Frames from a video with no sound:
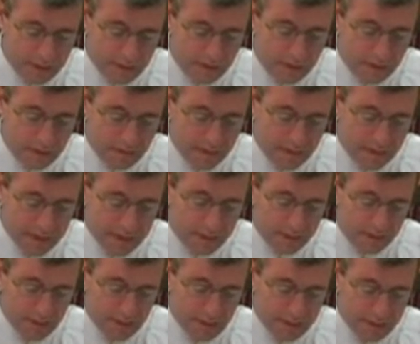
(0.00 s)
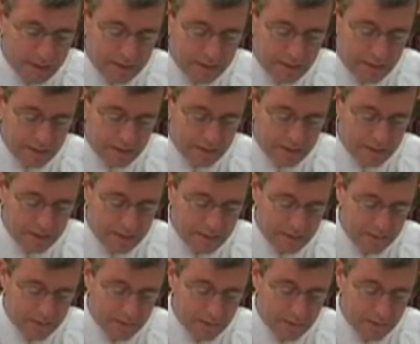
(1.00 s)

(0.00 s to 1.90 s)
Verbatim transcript: is only matched by its zeal.